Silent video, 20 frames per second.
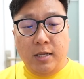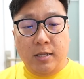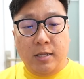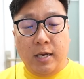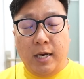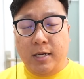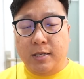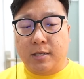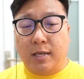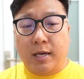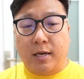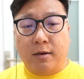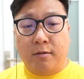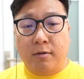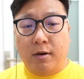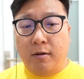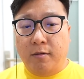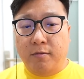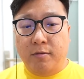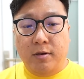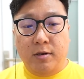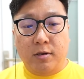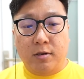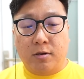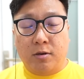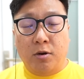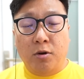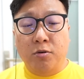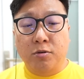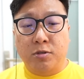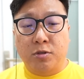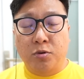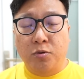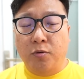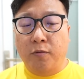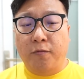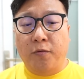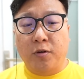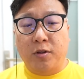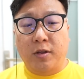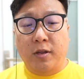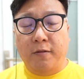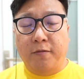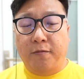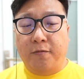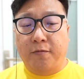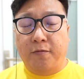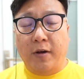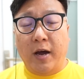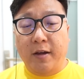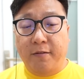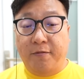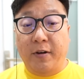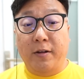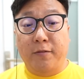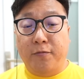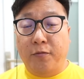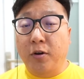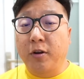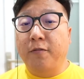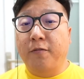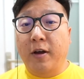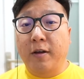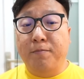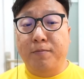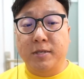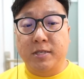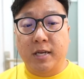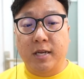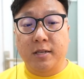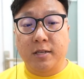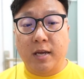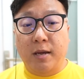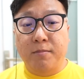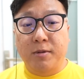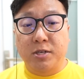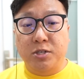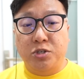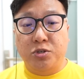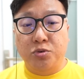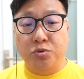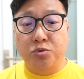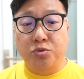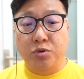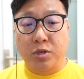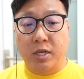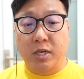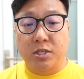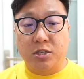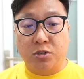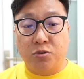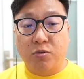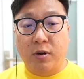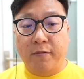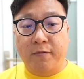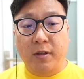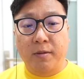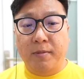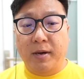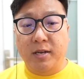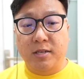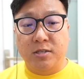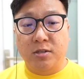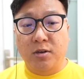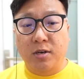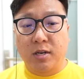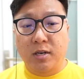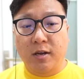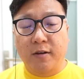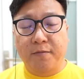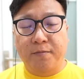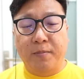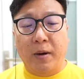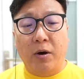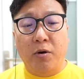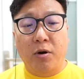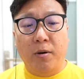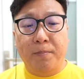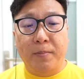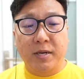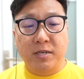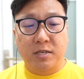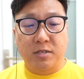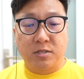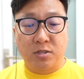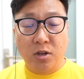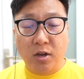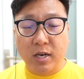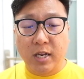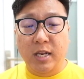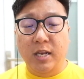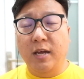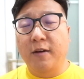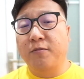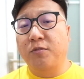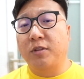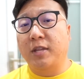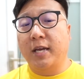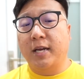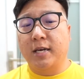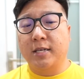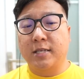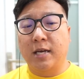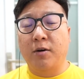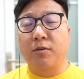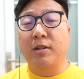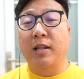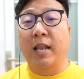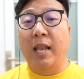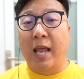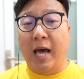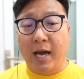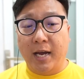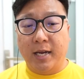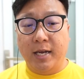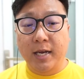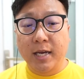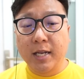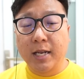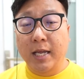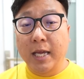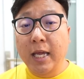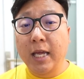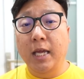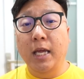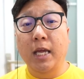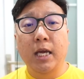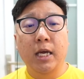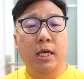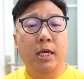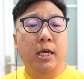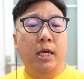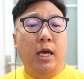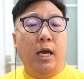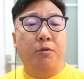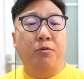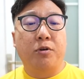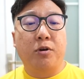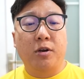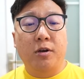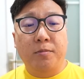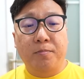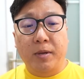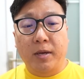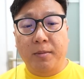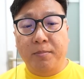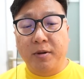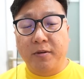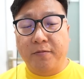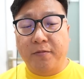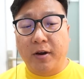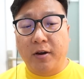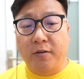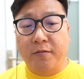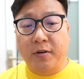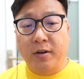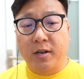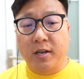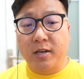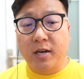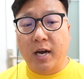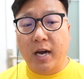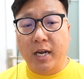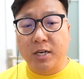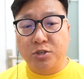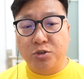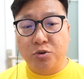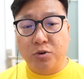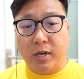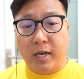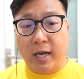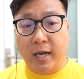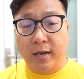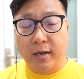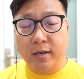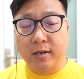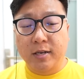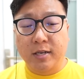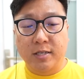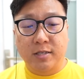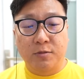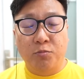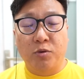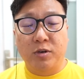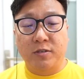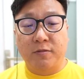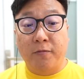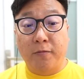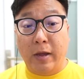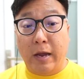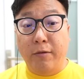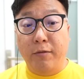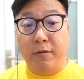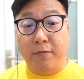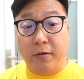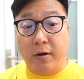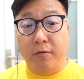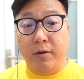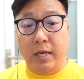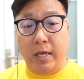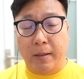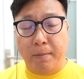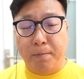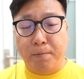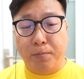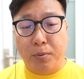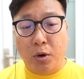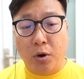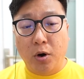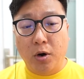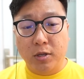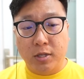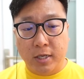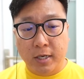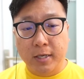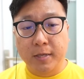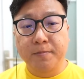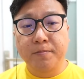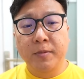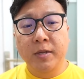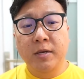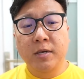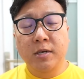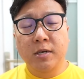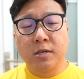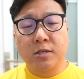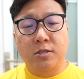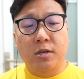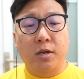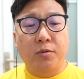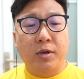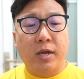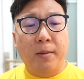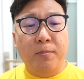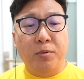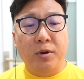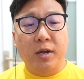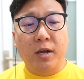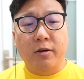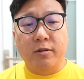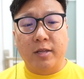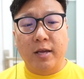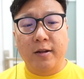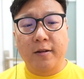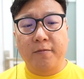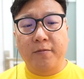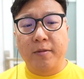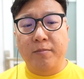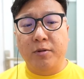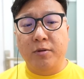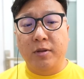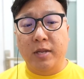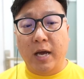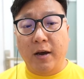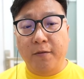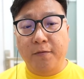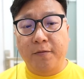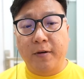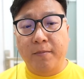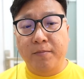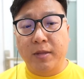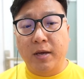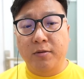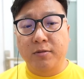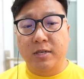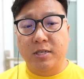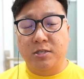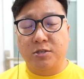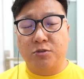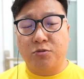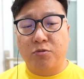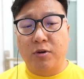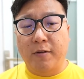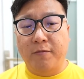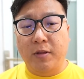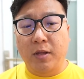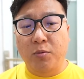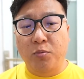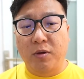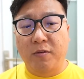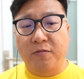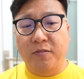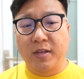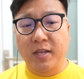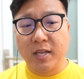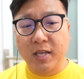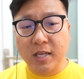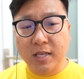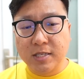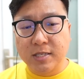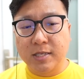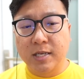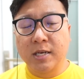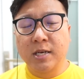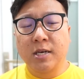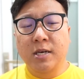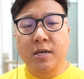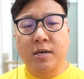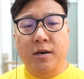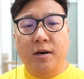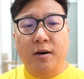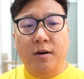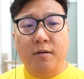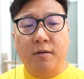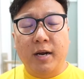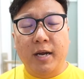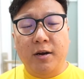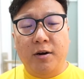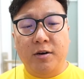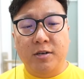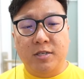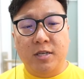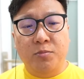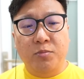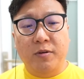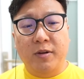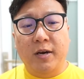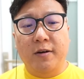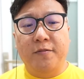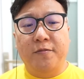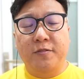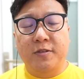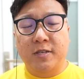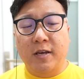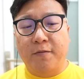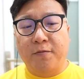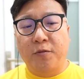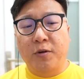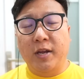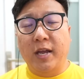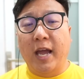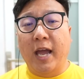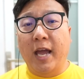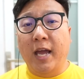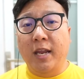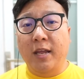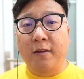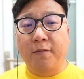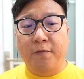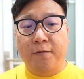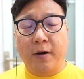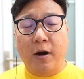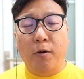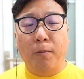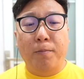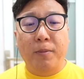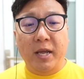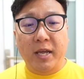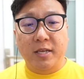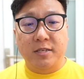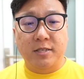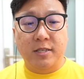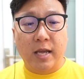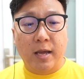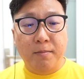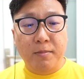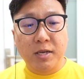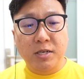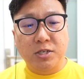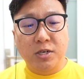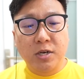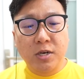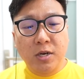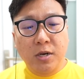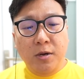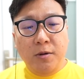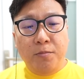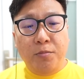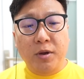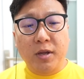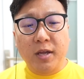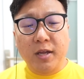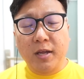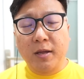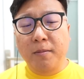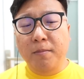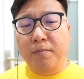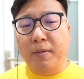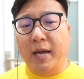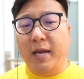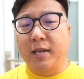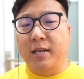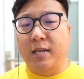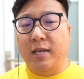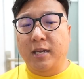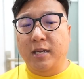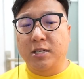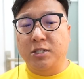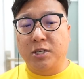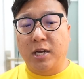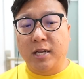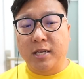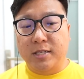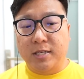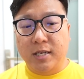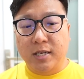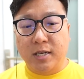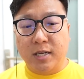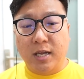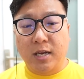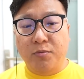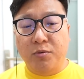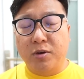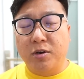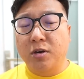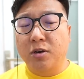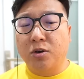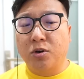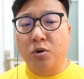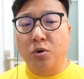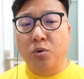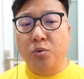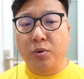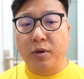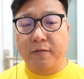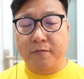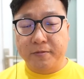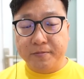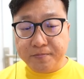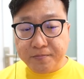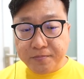it does like around close to 45% damage to the Scrafty, but it's not enough. Power Up Punch is not enough to take us out, luckily. And we're going to be able to fire off another Hydro Cannon. This was very, very important so that we can bring our Talonflame to now farm down this Scrafty with ease. Alright, awesome, without suffering any foul place damage. Bringing in back the Jellicent again, we're going to go with